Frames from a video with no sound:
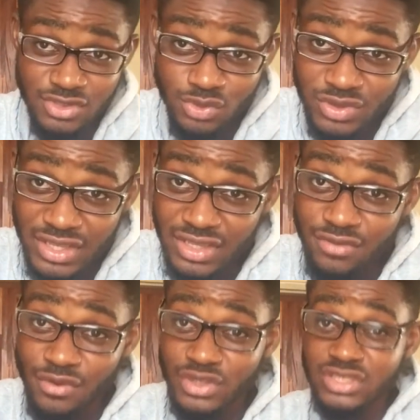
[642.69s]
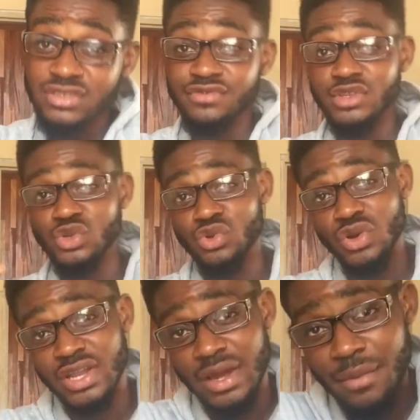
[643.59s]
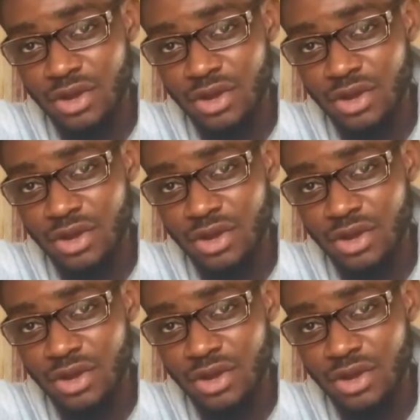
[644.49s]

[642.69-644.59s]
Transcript: So thank you for watching the video, and I'm